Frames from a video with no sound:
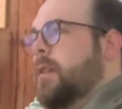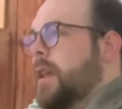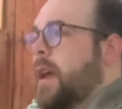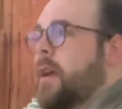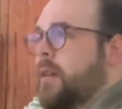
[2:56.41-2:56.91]

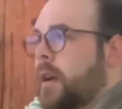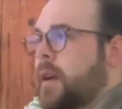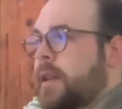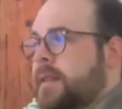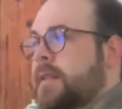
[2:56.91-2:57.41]
yeah, I
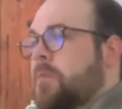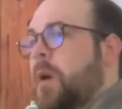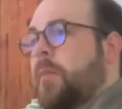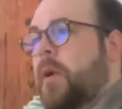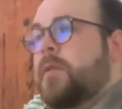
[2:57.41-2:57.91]
can see my
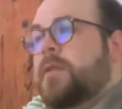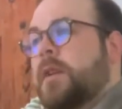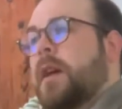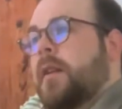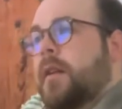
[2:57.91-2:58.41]
bones are
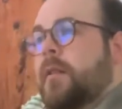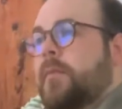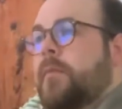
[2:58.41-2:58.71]
kind of